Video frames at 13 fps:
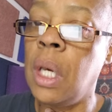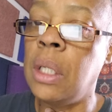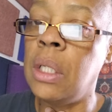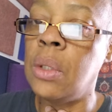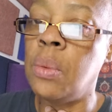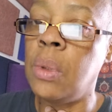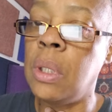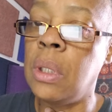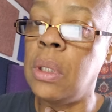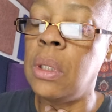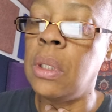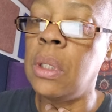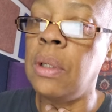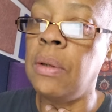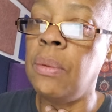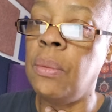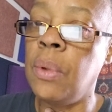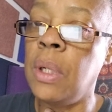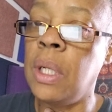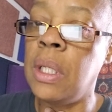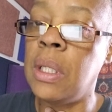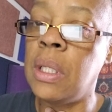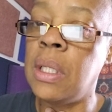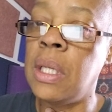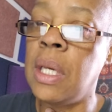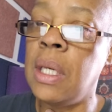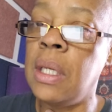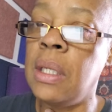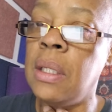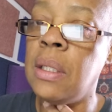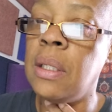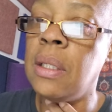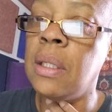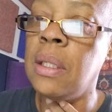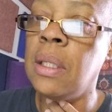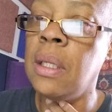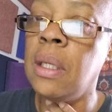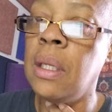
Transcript: I just want to see what it says.